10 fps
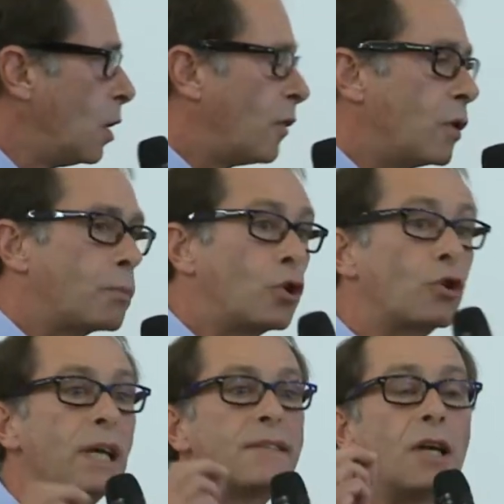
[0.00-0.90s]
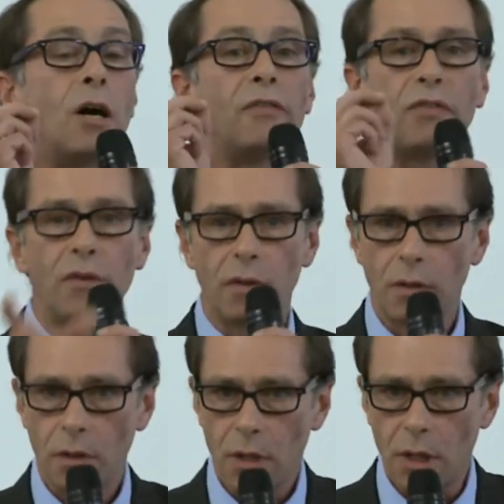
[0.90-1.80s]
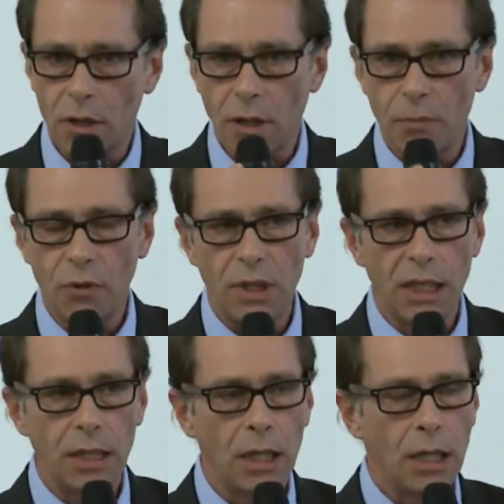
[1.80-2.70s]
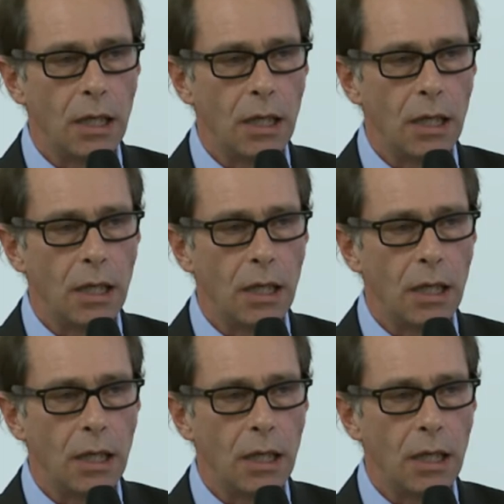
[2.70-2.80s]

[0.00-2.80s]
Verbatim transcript: of the progress of cloud computing